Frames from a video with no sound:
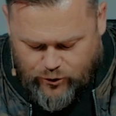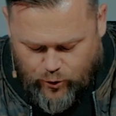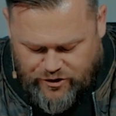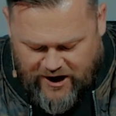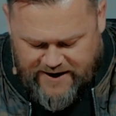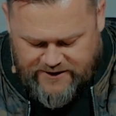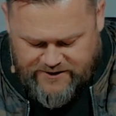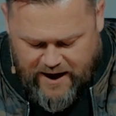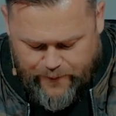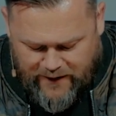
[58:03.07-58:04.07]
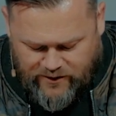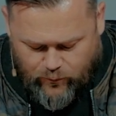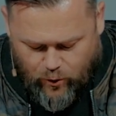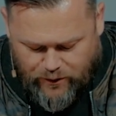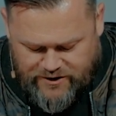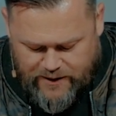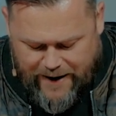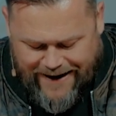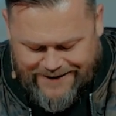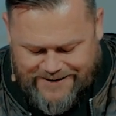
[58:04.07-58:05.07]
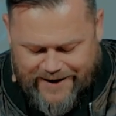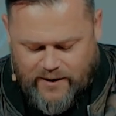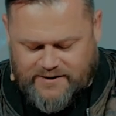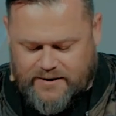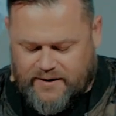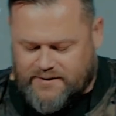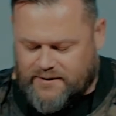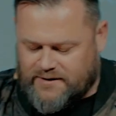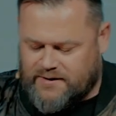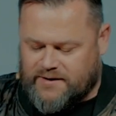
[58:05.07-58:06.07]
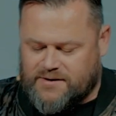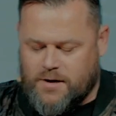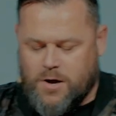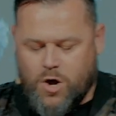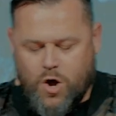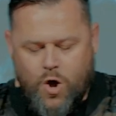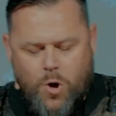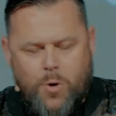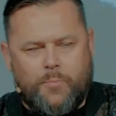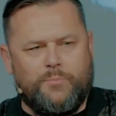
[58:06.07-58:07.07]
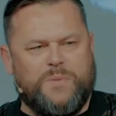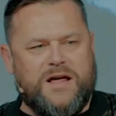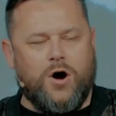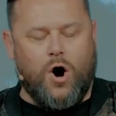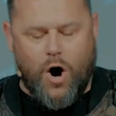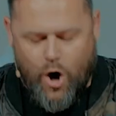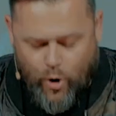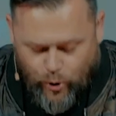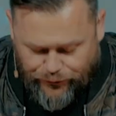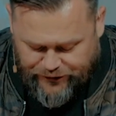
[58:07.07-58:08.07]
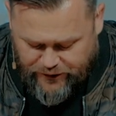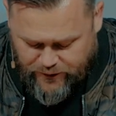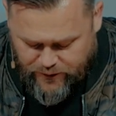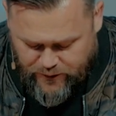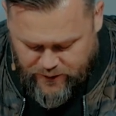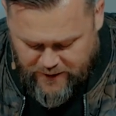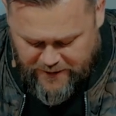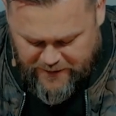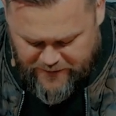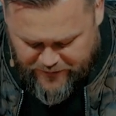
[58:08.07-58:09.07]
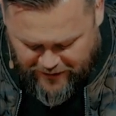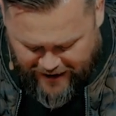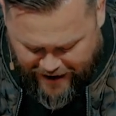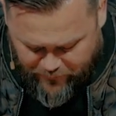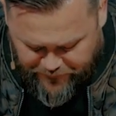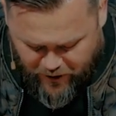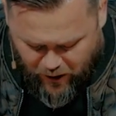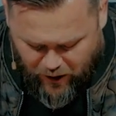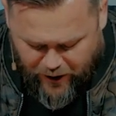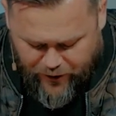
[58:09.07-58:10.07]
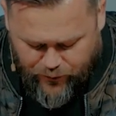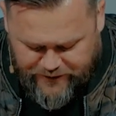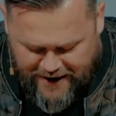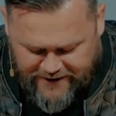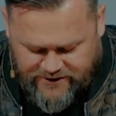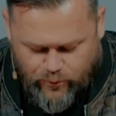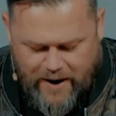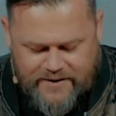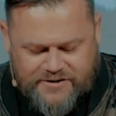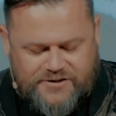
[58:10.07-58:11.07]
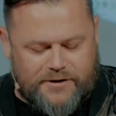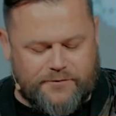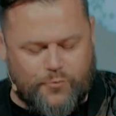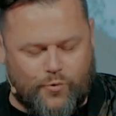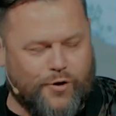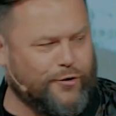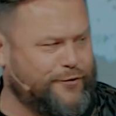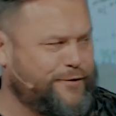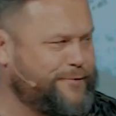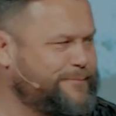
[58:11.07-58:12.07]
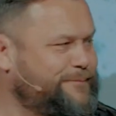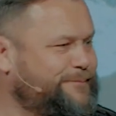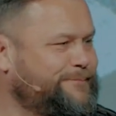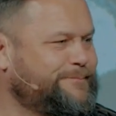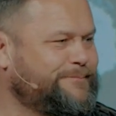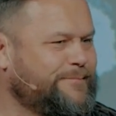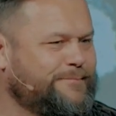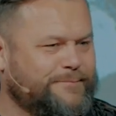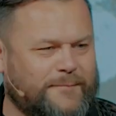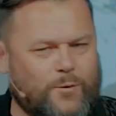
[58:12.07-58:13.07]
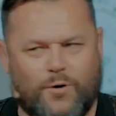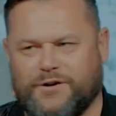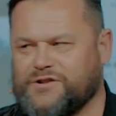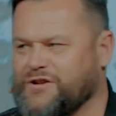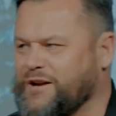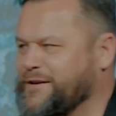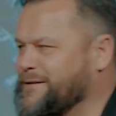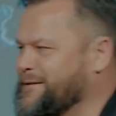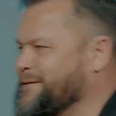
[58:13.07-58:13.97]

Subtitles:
saw Jesus coming towards him and said, listen to this, "Behold, the Lamb of God who takes away the sin of the world." What is sin?